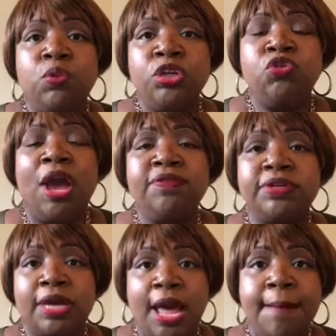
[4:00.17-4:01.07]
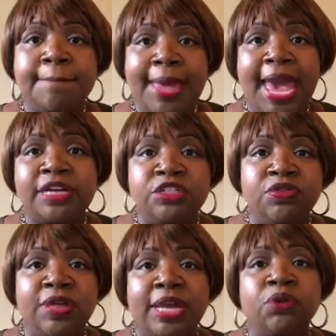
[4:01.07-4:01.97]
when you have to come back
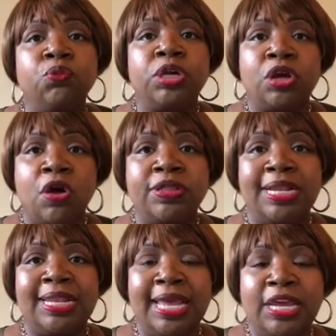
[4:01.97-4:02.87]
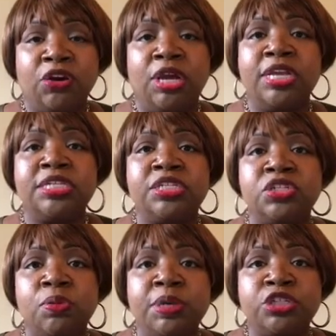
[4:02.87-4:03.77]
to that and recall that later, it is
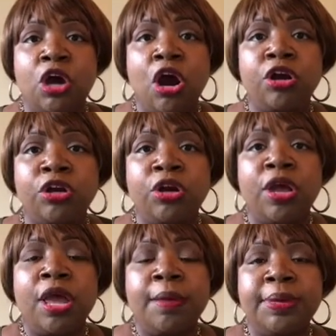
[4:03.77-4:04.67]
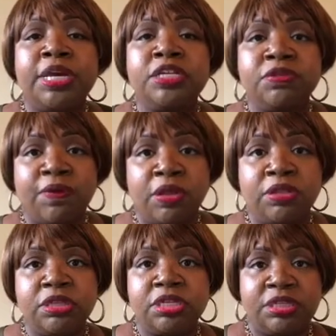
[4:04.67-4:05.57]
so much harder because of
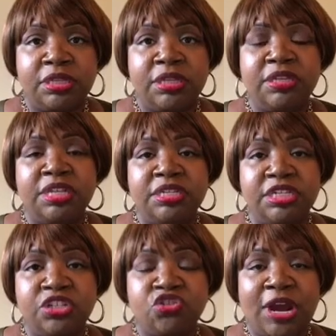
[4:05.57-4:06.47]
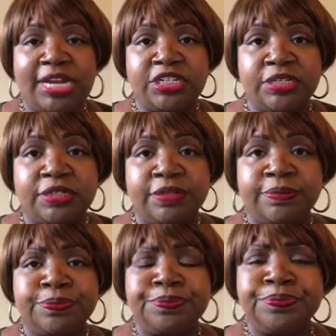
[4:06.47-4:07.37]
all of the distractions.
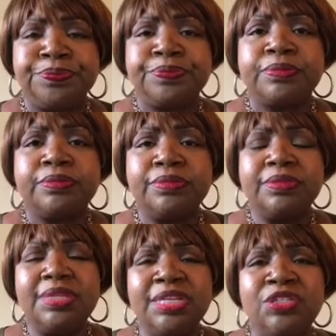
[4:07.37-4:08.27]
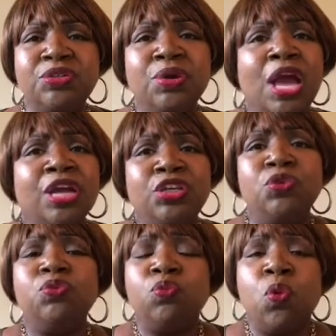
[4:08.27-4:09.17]
Two,
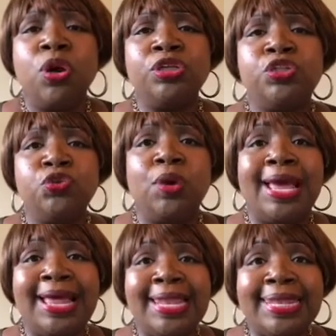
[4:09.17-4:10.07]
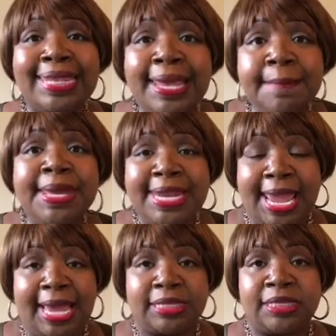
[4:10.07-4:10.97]
you want to
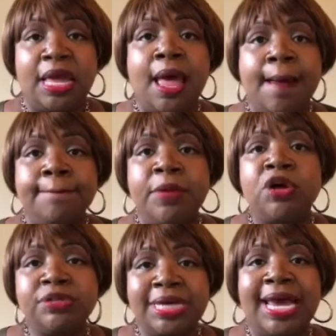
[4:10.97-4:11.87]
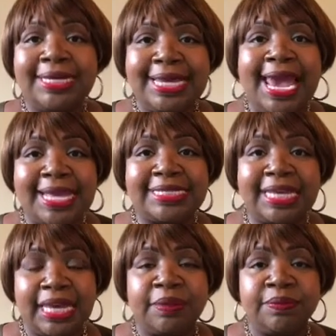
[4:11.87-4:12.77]
eliminate
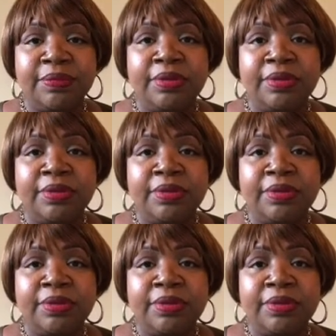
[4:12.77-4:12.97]
multitasking.